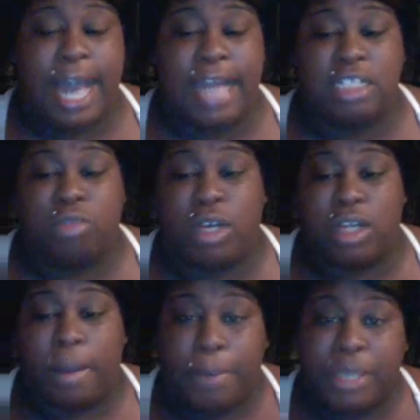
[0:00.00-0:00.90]
I just wanted
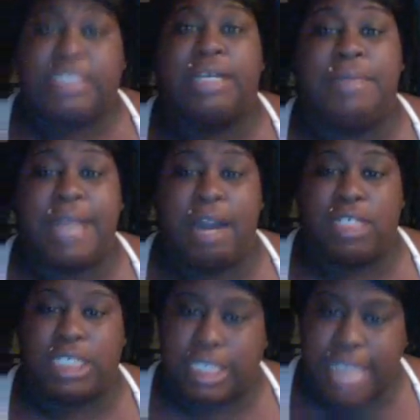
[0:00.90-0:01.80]
to push him down
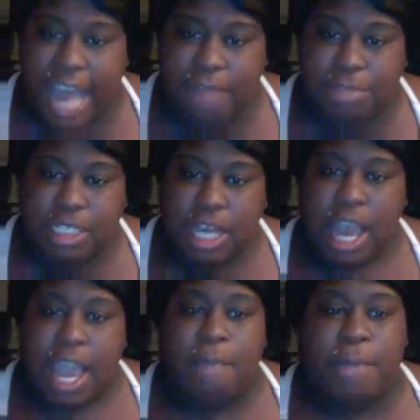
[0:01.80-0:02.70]
the steps
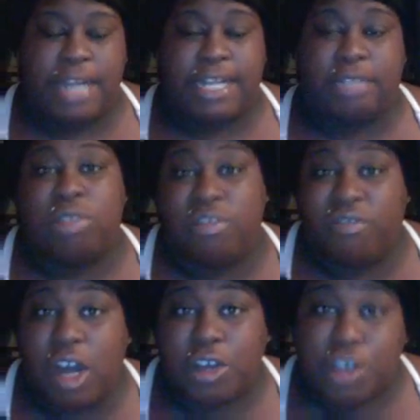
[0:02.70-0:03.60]
and be like, that's what the
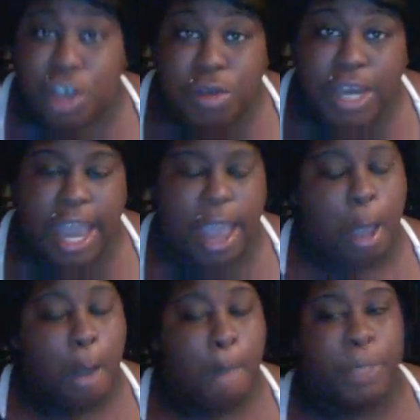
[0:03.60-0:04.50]
fuck you get.
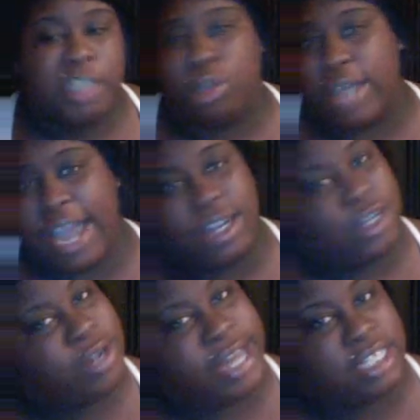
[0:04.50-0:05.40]
But you can't
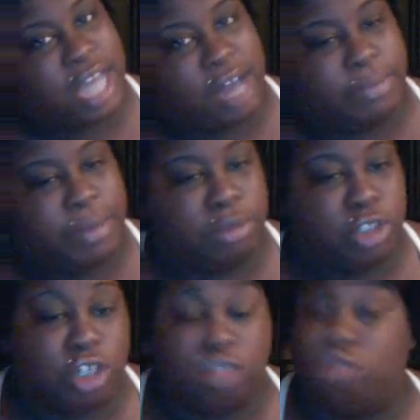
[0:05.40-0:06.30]
do that to other people's
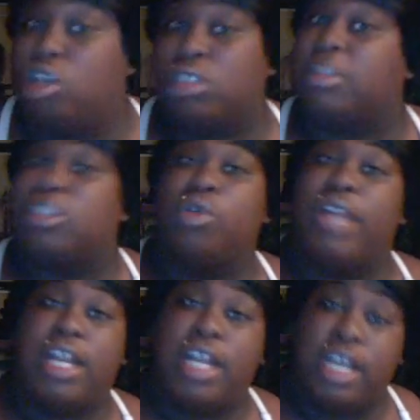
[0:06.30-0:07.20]
children. You don't supposed to do
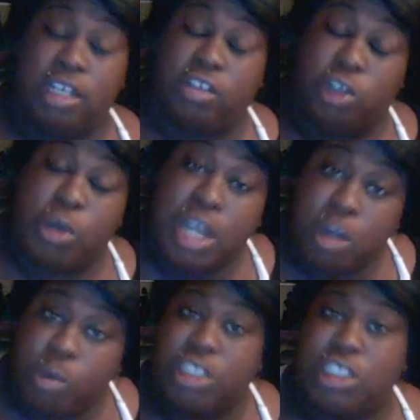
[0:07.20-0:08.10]
it to
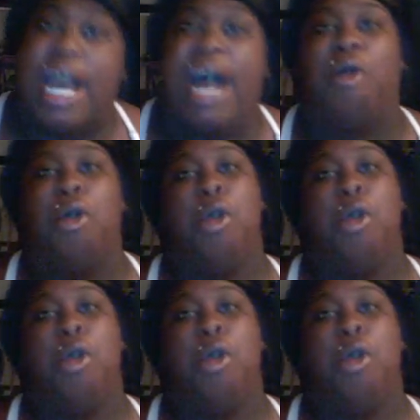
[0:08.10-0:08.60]
anyone's child.